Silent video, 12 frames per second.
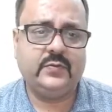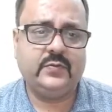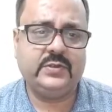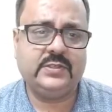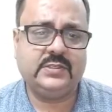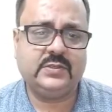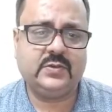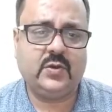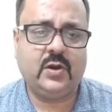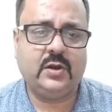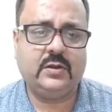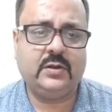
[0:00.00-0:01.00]
which is
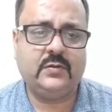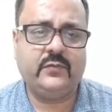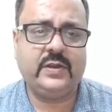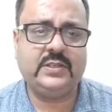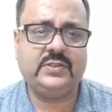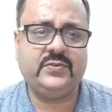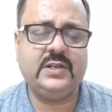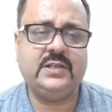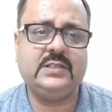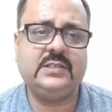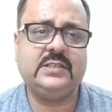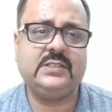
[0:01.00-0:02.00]
called wedge reed
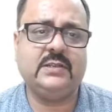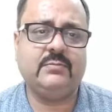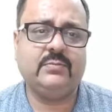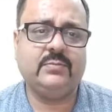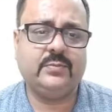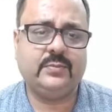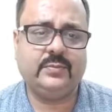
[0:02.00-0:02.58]
system.